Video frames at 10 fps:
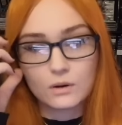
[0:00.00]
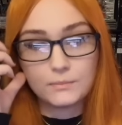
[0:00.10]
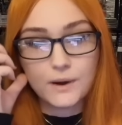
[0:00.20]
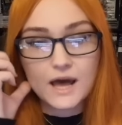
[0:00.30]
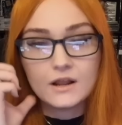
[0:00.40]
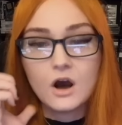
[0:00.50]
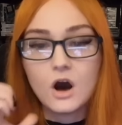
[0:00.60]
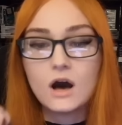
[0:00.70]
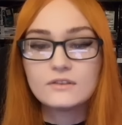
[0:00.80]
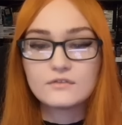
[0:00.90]
But
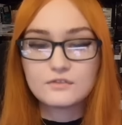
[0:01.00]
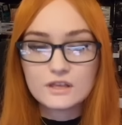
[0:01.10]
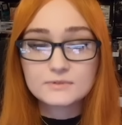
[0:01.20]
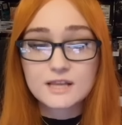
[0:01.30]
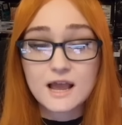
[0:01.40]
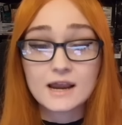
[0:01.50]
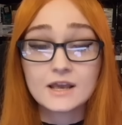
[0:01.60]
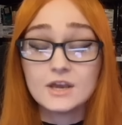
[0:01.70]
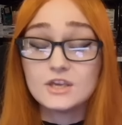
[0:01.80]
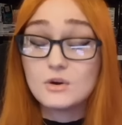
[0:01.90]
on the flip side,
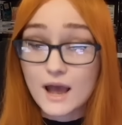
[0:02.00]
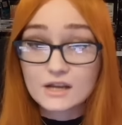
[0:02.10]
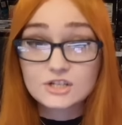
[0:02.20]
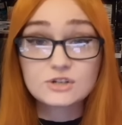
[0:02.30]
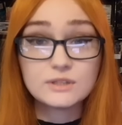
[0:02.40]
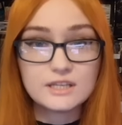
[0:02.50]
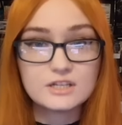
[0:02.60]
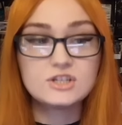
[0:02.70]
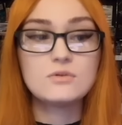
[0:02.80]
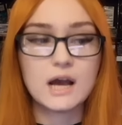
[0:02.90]
you actually
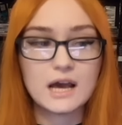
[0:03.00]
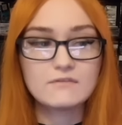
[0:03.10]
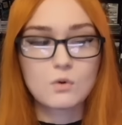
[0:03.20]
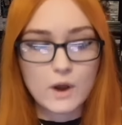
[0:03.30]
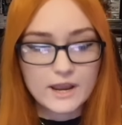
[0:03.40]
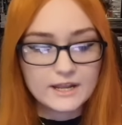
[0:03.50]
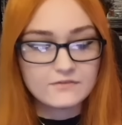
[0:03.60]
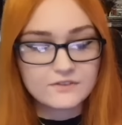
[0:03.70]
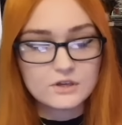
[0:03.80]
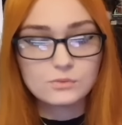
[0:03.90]
do have quite a
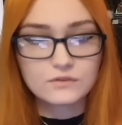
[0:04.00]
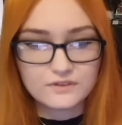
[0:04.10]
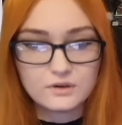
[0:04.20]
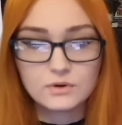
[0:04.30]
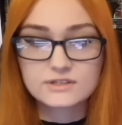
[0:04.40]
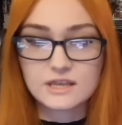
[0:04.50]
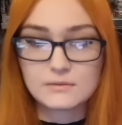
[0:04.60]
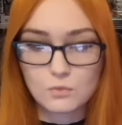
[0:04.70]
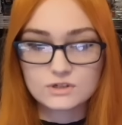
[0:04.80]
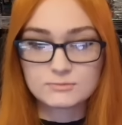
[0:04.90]
few reviewers and
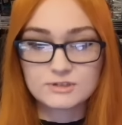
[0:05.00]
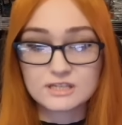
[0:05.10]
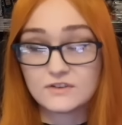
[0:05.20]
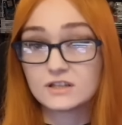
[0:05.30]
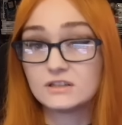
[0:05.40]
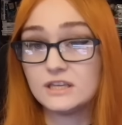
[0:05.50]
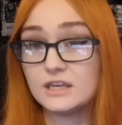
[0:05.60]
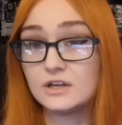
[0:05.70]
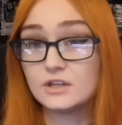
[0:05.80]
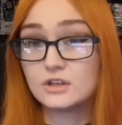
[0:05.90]
more specifically